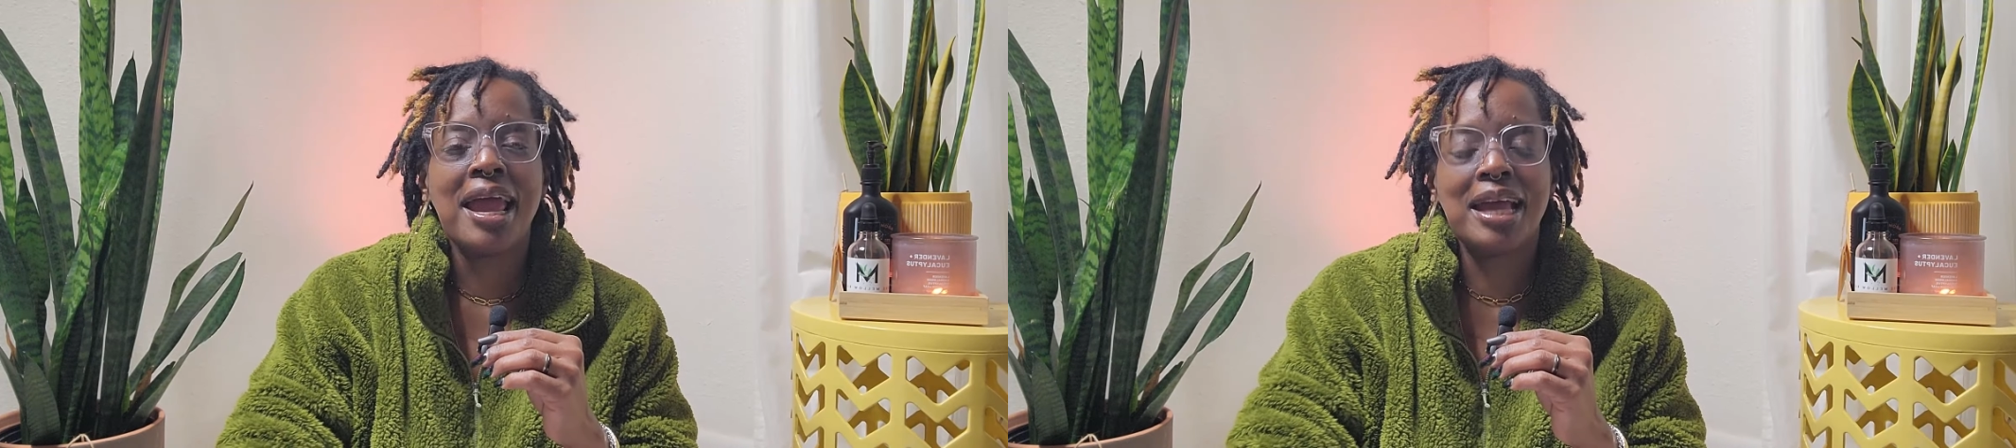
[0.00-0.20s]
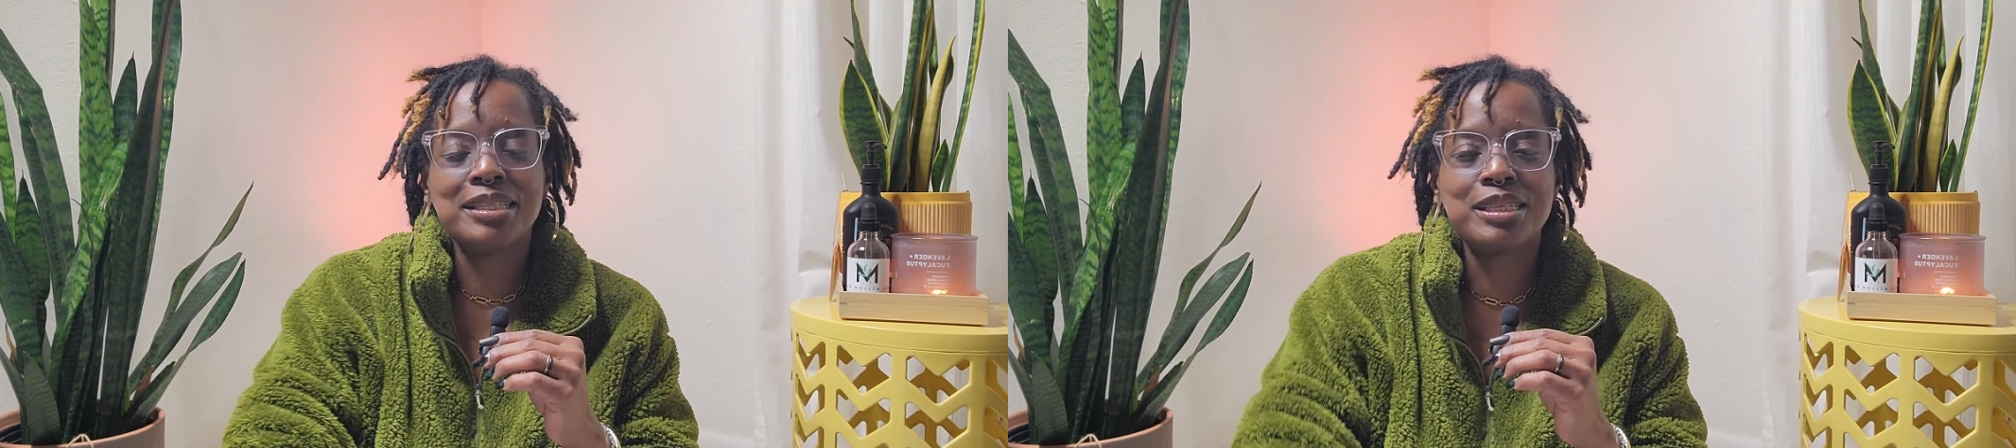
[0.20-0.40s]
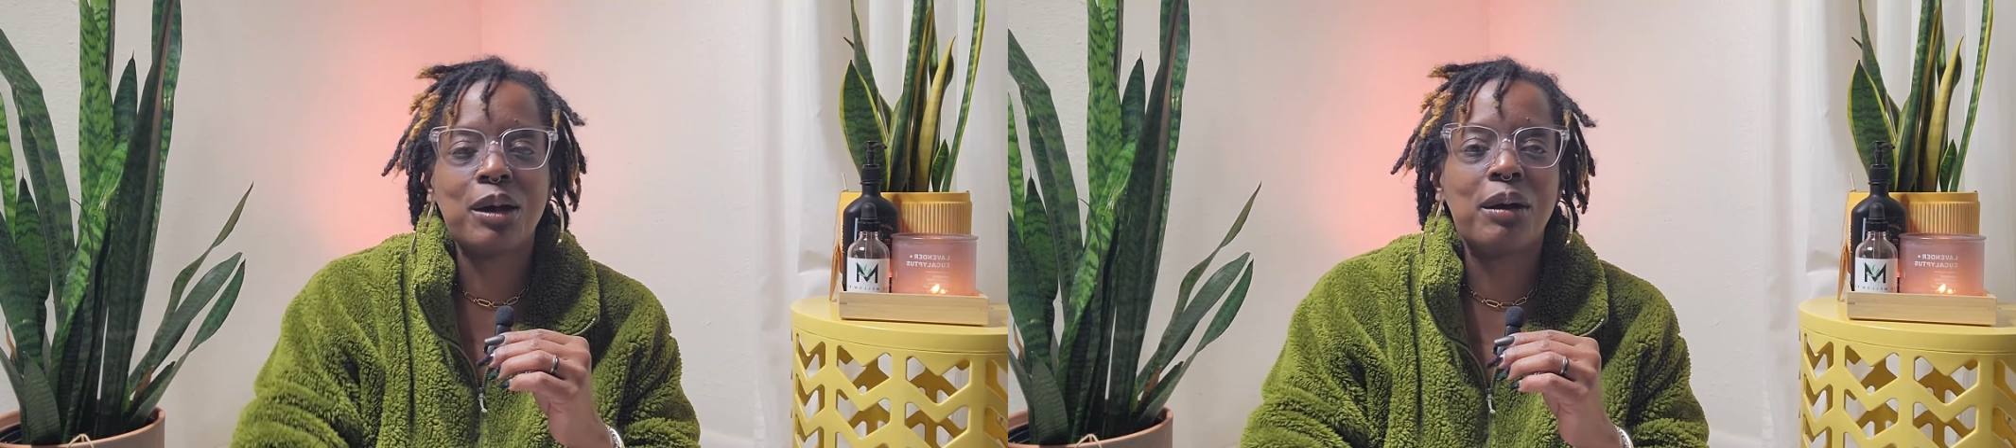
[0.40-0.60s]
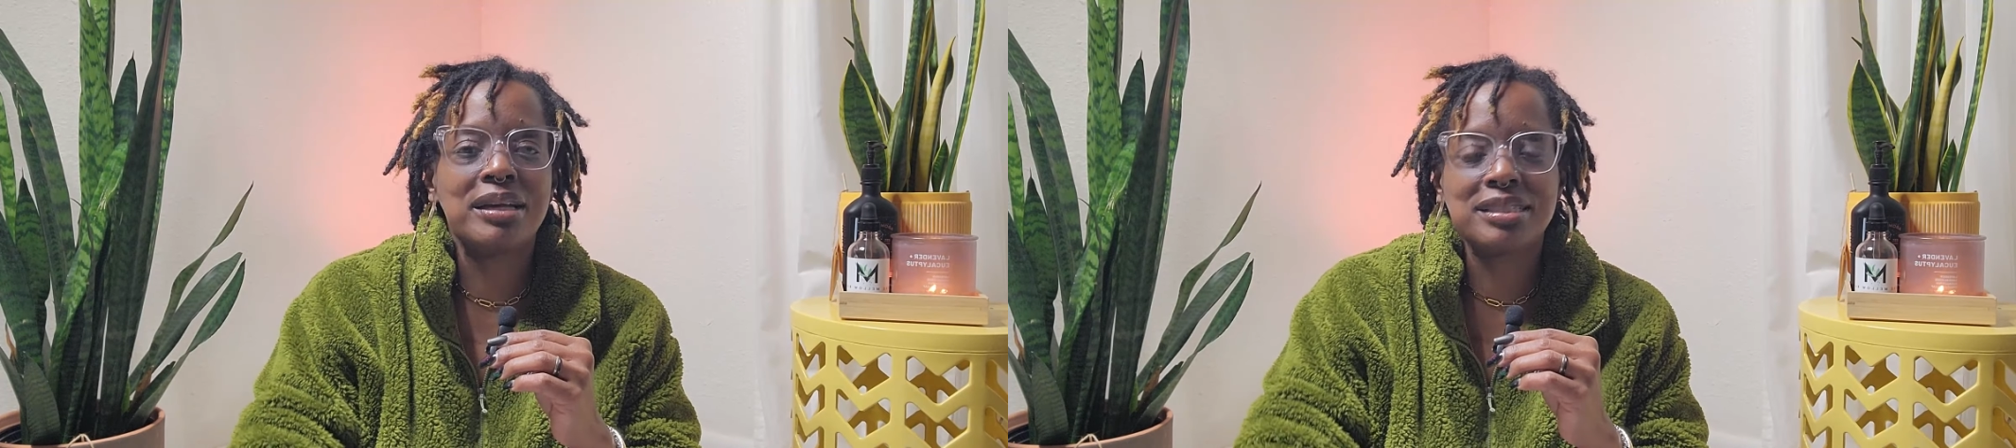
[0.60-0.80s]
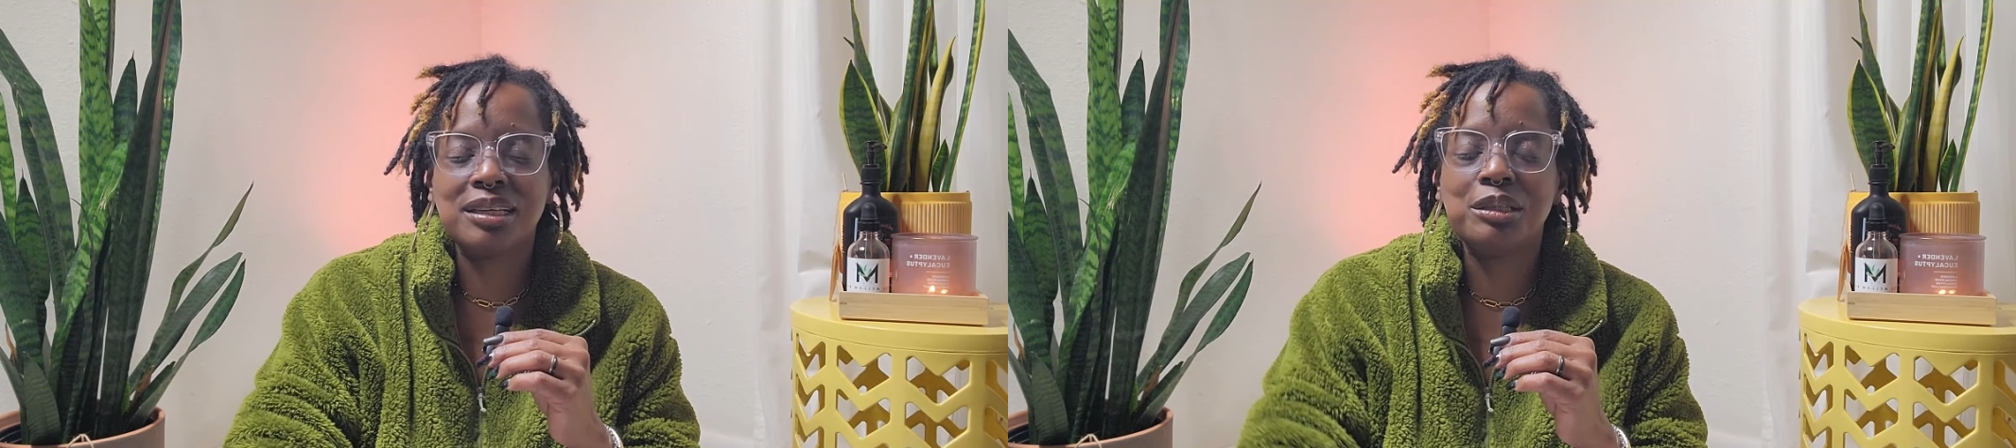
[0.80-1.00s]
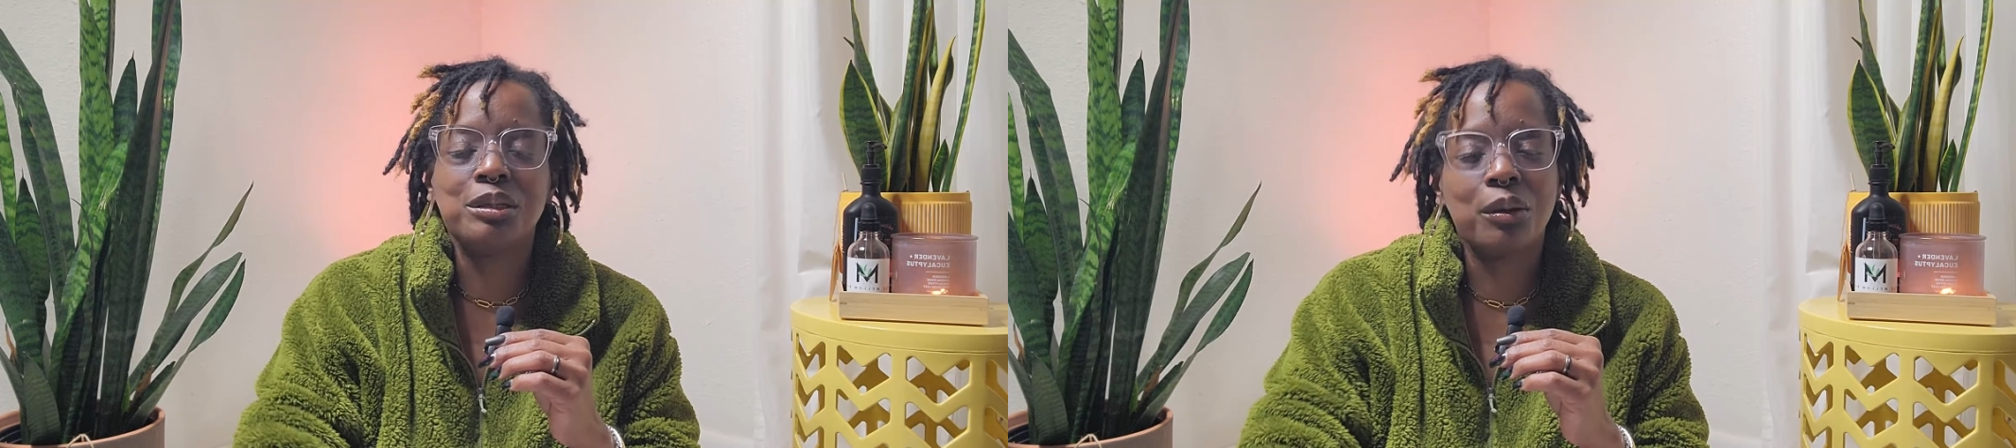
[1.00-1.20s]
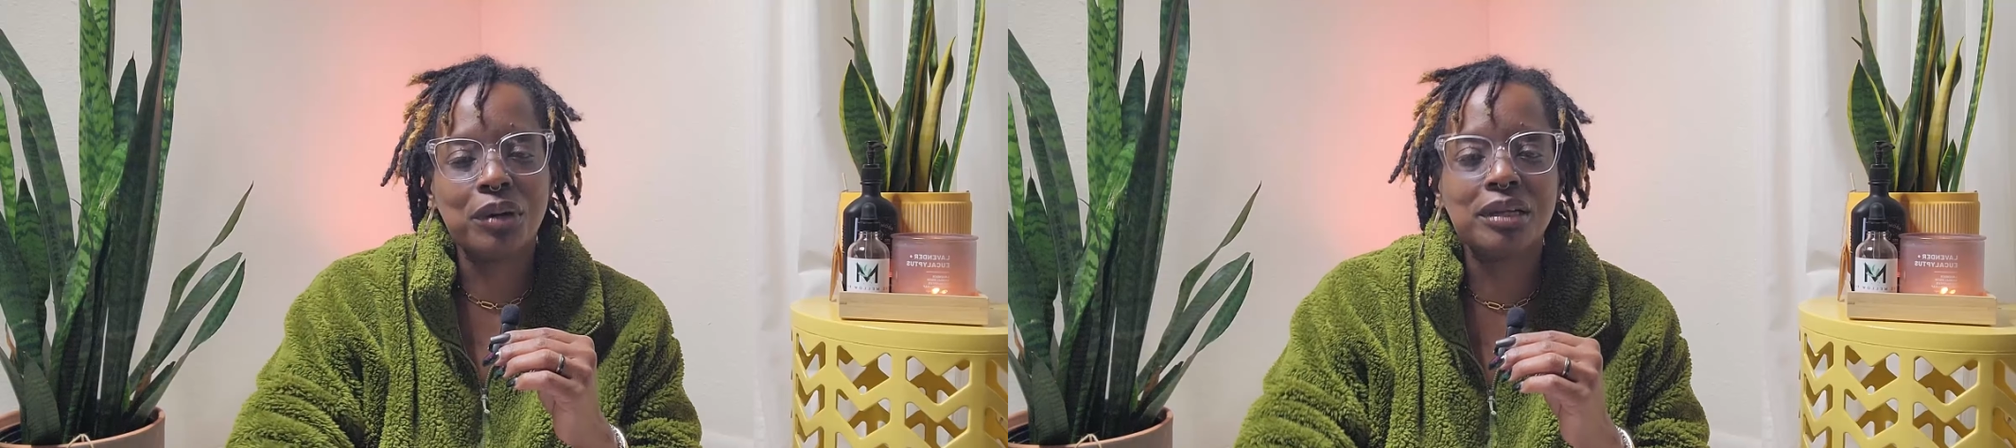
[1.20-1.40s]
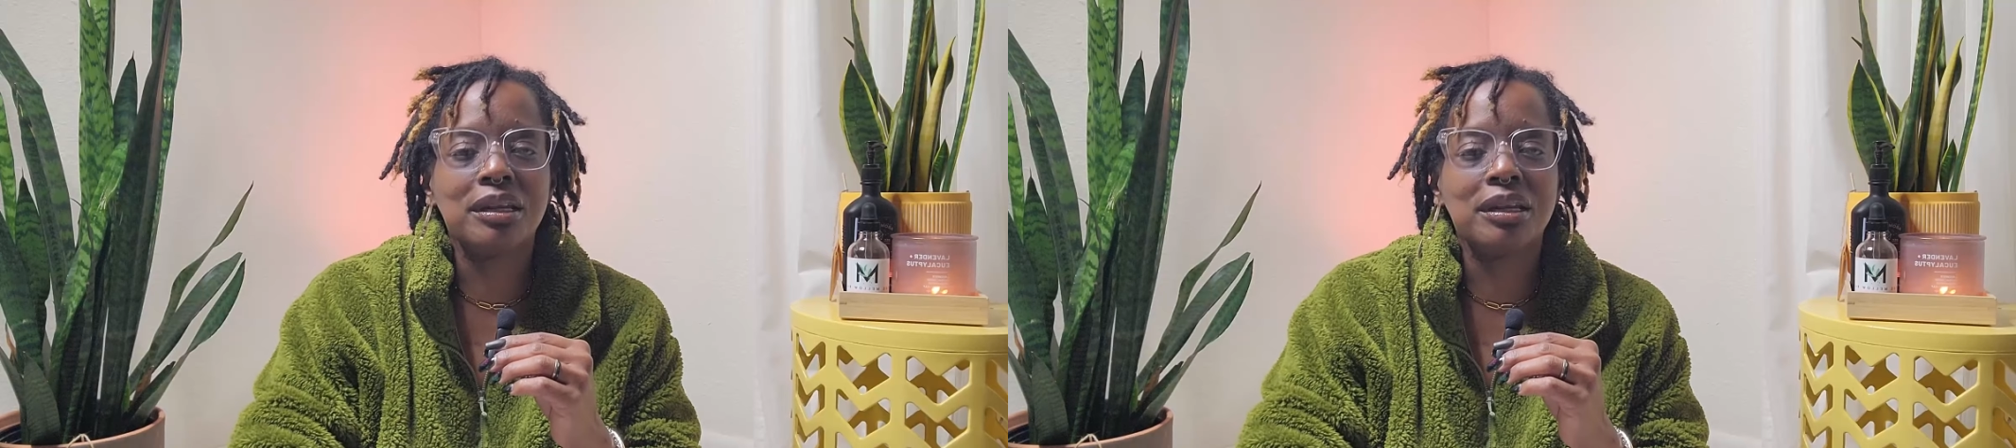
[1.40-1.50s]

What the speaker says: And so I said, you know what?